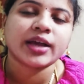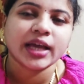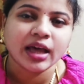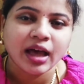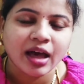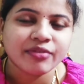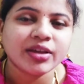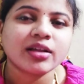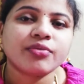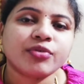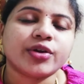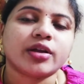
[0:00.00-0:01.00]
having a
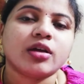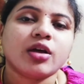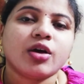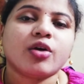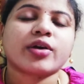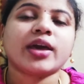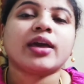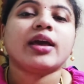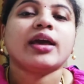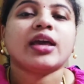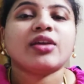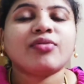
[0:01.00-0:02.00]
food. Okay,
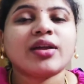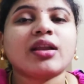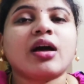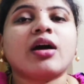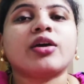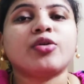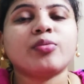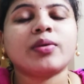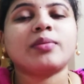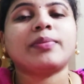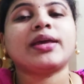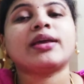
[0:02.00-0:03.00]
even a
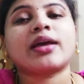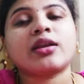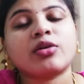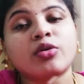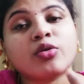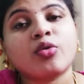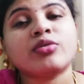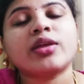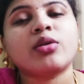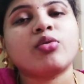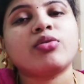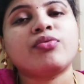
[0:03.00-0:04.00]
human being can grow their
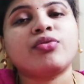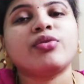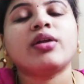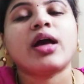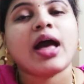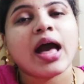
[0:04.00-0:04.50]
own food,